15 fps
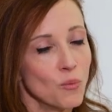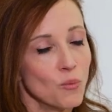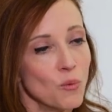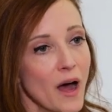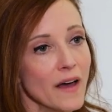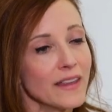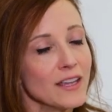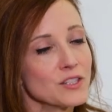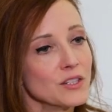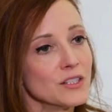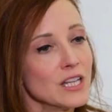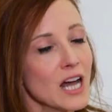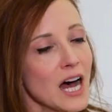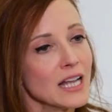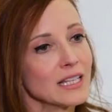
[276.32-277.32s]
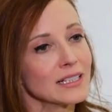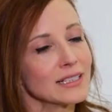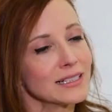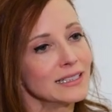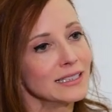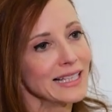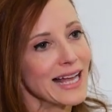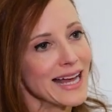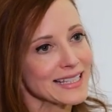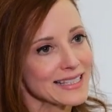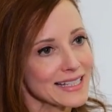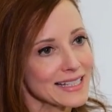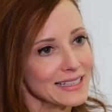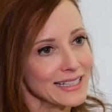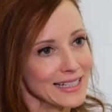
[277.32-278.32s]
While these are not
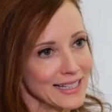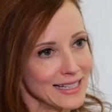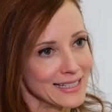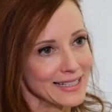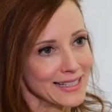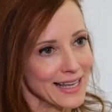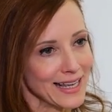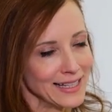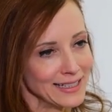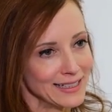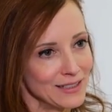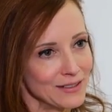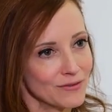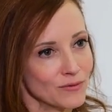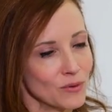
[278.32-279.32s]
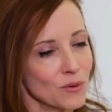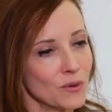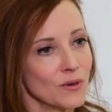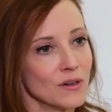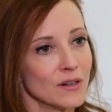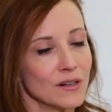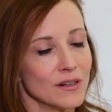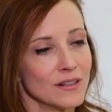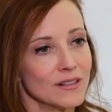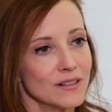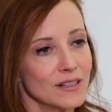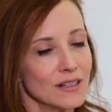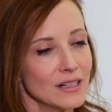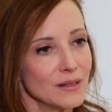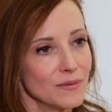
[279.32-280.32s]
classically indicated for
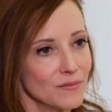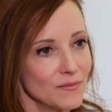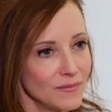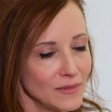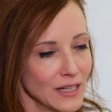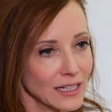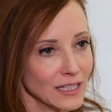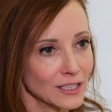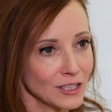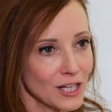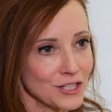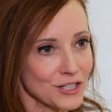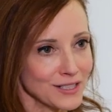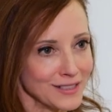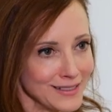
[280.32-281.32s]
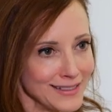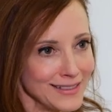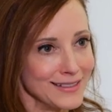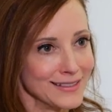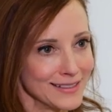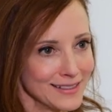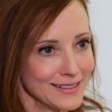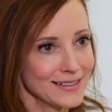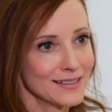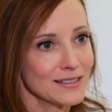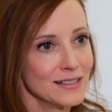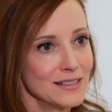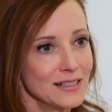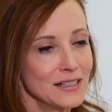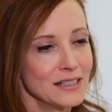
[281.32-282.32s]
gynecologic diseases
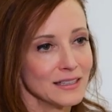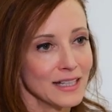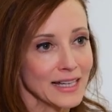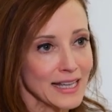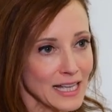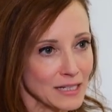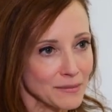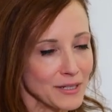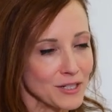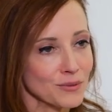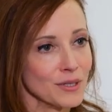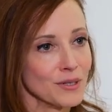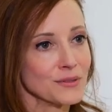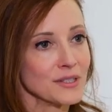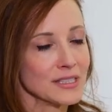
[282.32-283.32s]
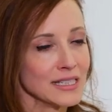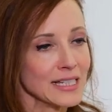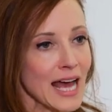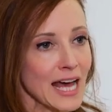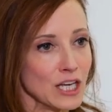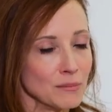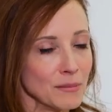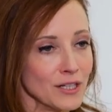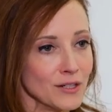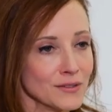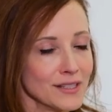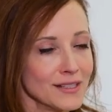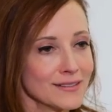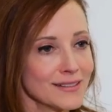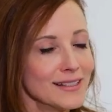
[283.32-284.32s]
like endometriosis and
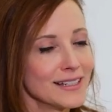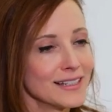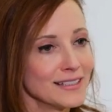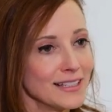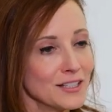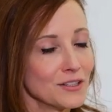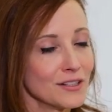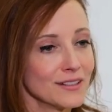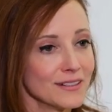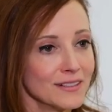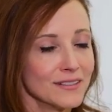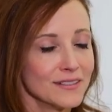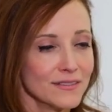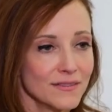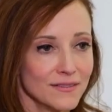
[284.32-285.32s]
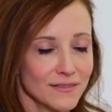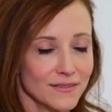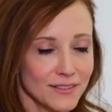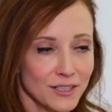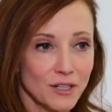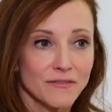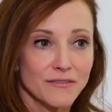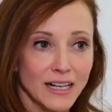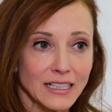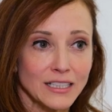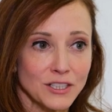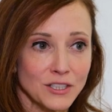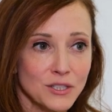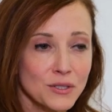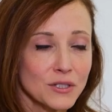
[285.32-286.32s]
adenomyosis, because these are
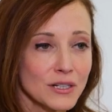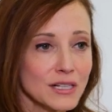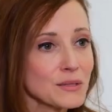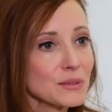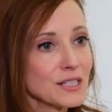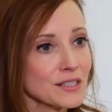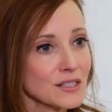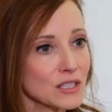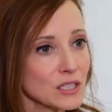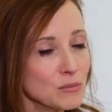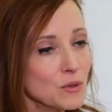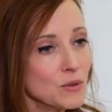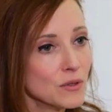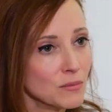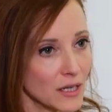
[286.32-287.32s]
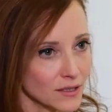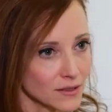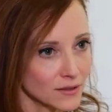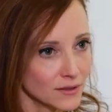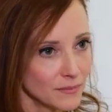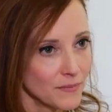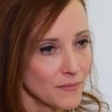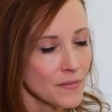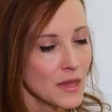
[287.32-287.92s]
affecting the uterus, which is a smooth muscle,